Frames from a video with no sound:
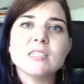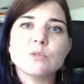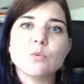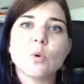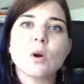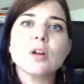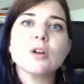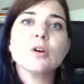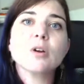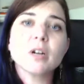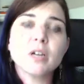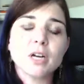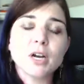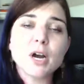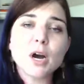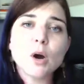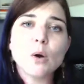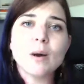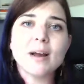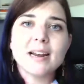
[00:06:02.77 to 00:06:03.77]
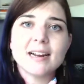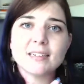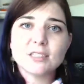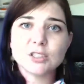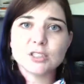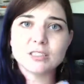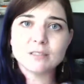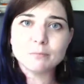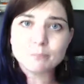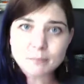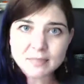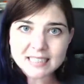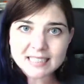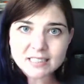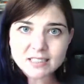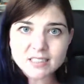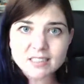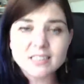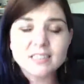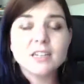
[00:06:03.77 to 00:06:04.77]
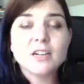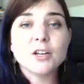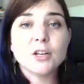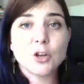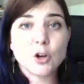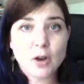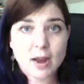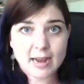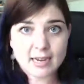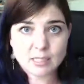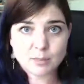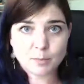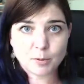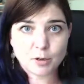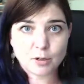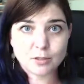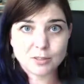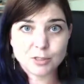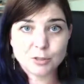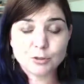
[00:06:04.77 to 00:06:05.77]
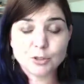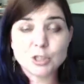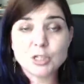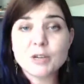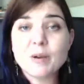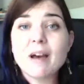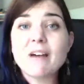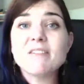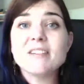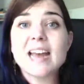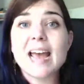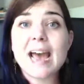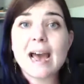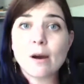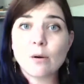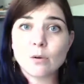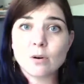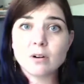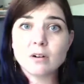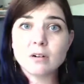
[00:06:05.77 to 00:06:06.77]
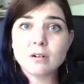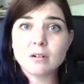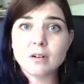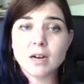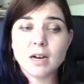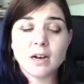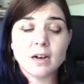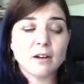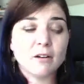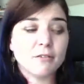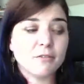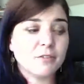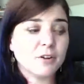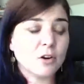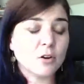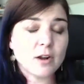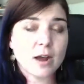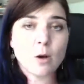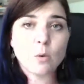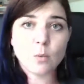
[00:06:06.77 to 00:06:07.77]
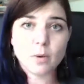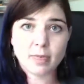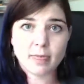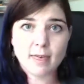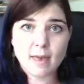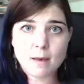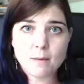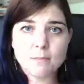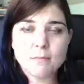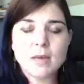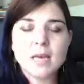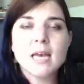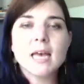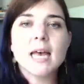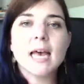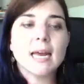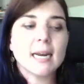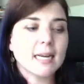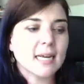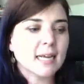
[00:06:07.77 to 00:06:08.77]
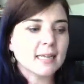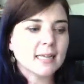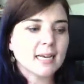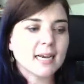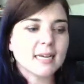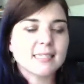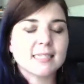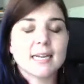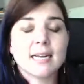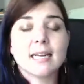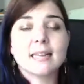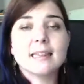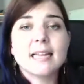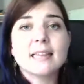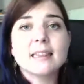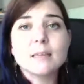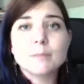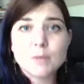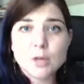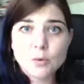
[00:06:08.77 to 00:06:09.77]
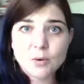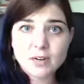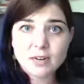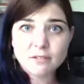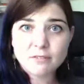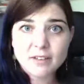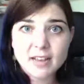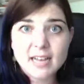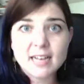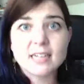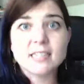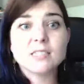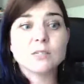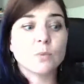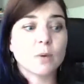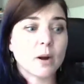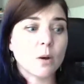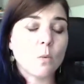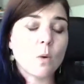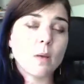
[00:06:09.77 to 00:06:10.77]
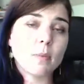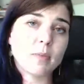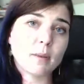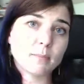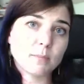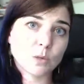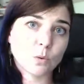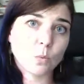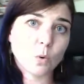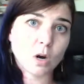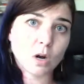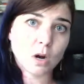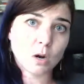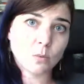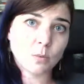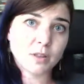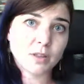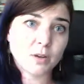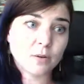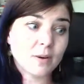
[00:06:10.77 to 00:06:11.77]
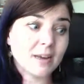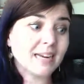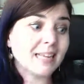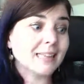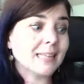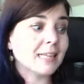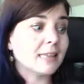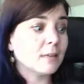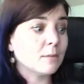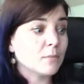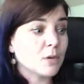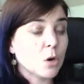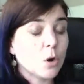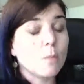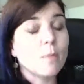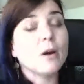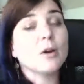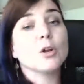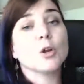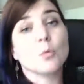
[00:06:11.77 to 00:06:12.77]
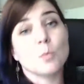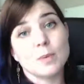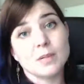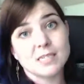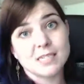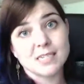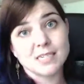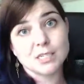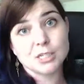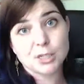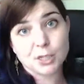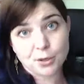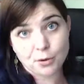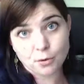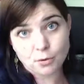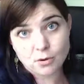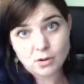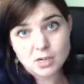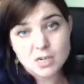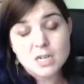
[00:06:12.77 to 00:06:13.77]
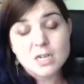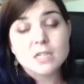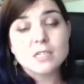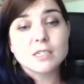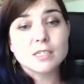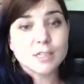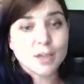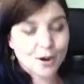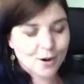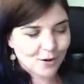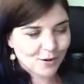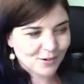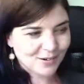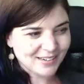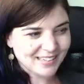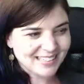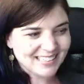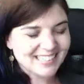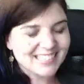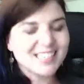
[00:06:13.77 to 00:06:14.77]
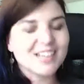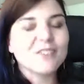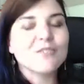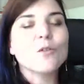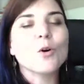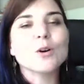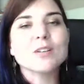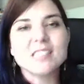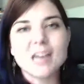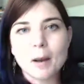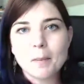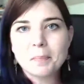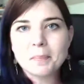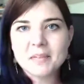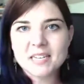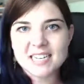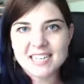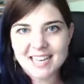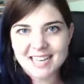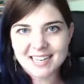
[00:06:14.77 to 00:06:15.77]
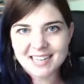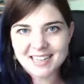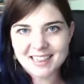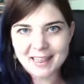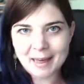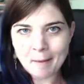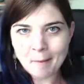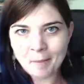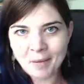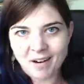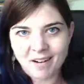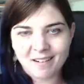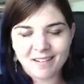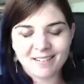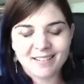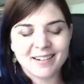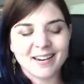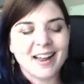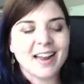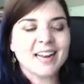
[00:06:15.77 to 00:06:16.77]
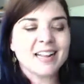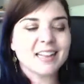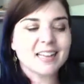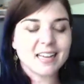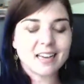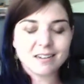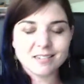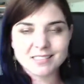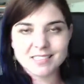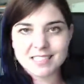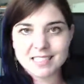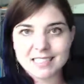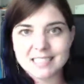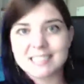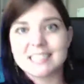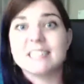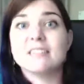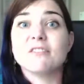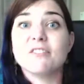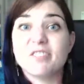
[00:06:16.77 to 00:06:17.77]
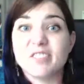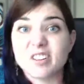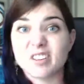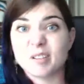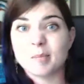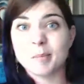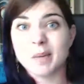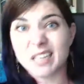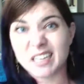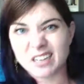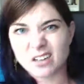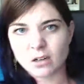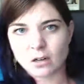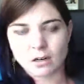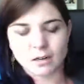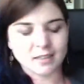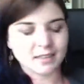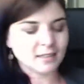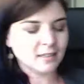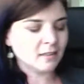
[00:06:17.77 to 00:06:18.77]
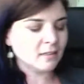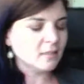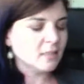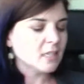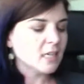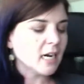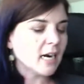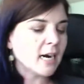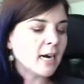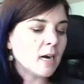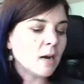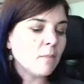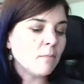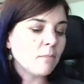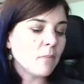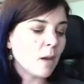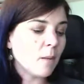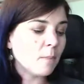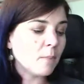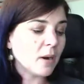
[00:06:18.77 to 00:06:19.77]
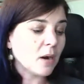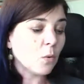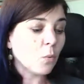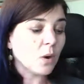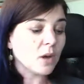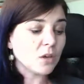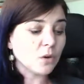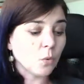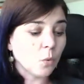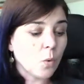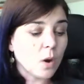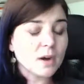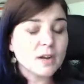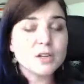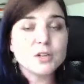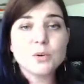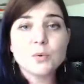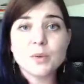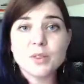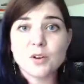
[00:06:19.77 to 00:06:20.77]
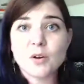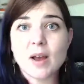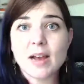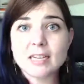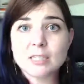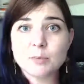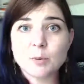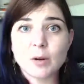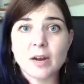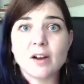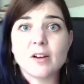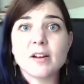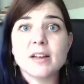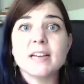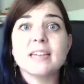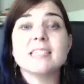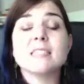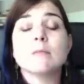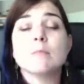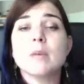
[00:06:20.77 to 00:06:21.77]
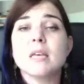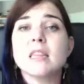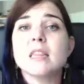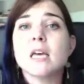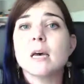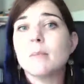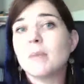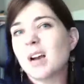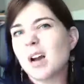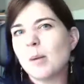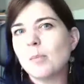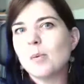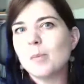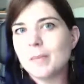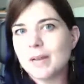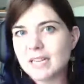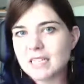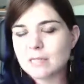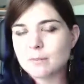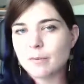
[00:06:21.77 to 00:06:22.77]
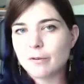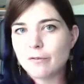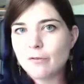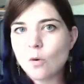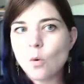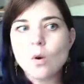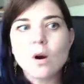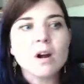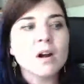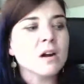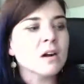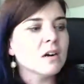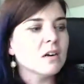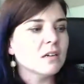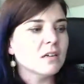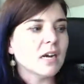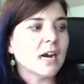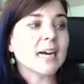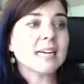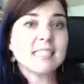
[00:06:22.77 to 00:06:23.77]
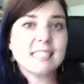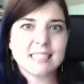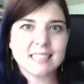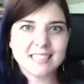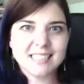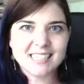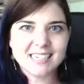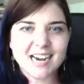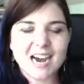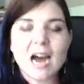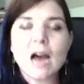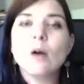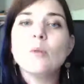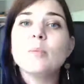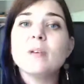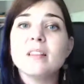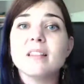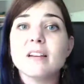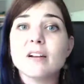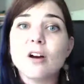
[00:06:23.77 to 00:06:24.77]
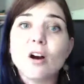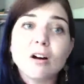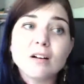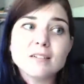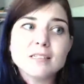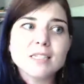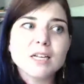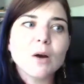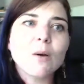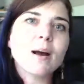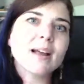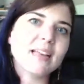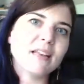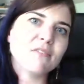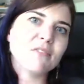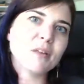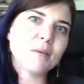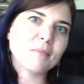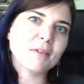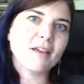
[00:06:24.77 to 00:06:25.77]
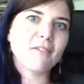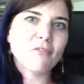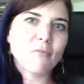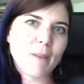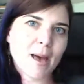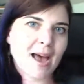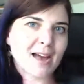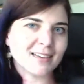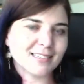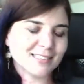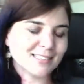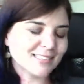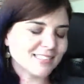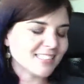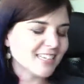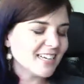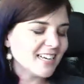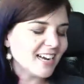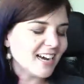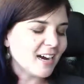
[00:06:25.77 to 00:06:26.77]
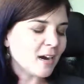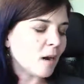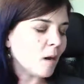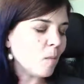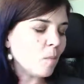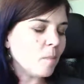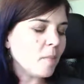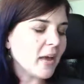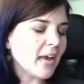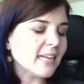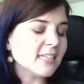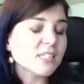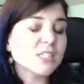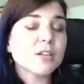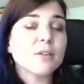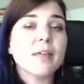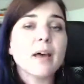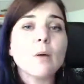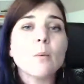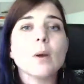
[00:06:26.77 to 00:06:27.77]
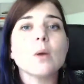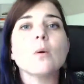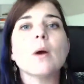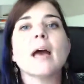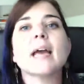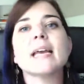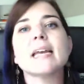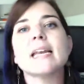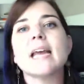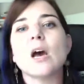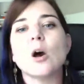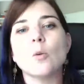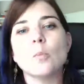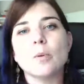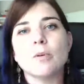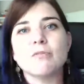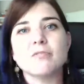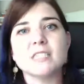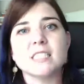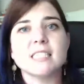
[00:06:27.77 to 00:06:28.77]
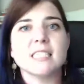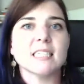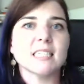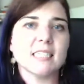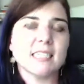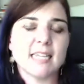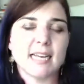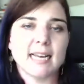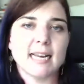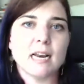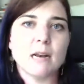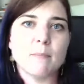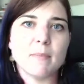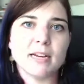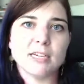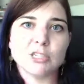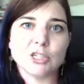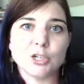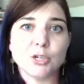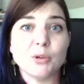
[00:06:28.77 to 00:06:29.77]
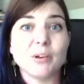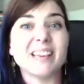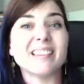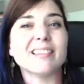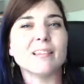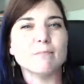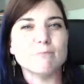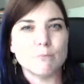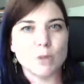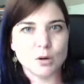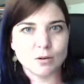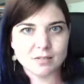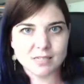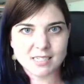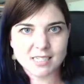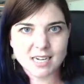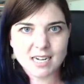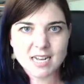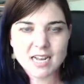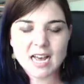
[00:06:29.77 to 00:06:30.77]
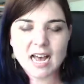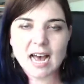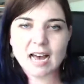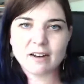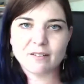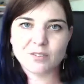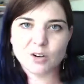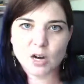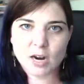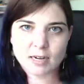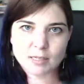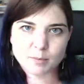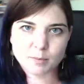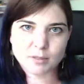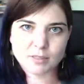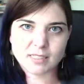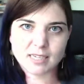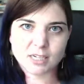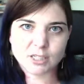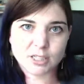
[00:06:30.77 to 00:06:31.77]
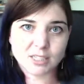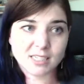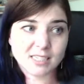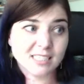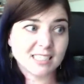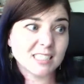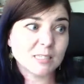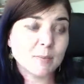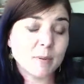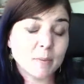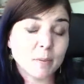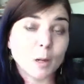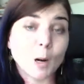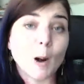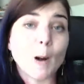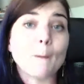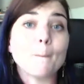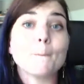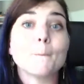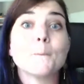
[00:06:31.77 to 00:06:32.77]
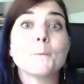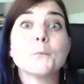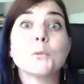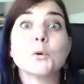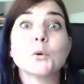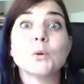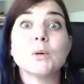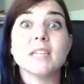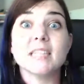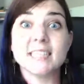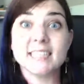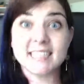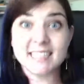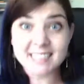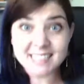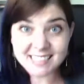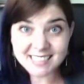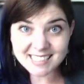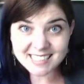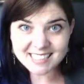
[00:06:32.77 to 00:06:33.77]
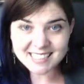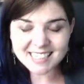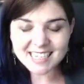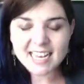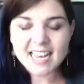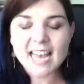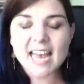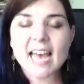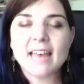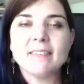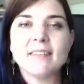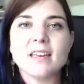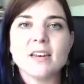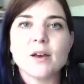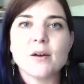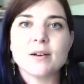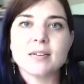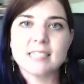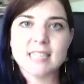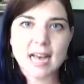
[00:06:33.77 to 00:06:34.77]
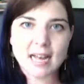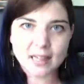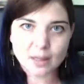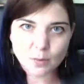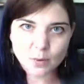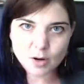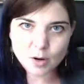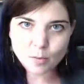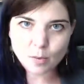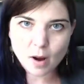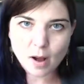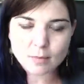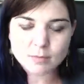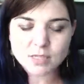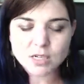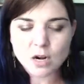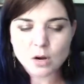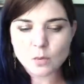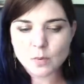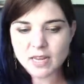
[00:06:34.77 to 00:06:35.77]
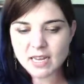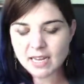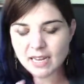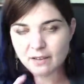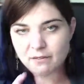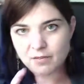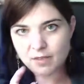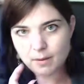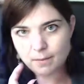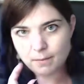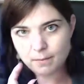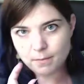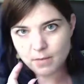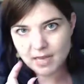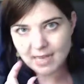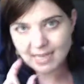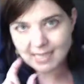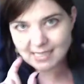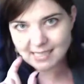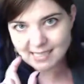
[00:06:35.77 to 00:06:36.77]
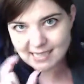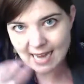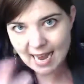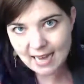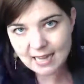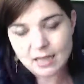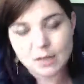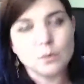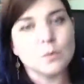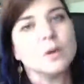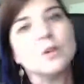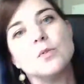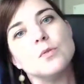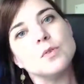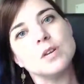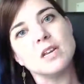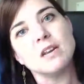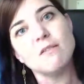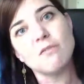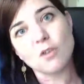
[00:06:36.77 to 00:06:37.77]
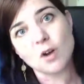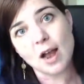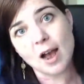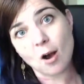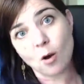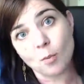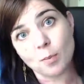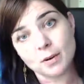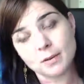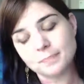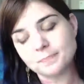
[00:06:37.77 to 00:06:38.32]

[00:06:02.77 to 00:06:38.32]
where you're going to go and actually meet your expert. Usually you have an hour figured out with them. And again, like I said, I let them know in advance what I want them to work on with you, and I let them know about your business too. So, of course, up to date them on anything else that I didn't fill them in on. But what you'll want to do with your expert area is meet them a couple minutes before. Ideally, I'll be there also. I give them gift bags. And so that way I can help facilitate and make sure you get the most out of your expert session, because these people are brilliant and they know exactly what your problems are, and we can give them exactly what you need for help.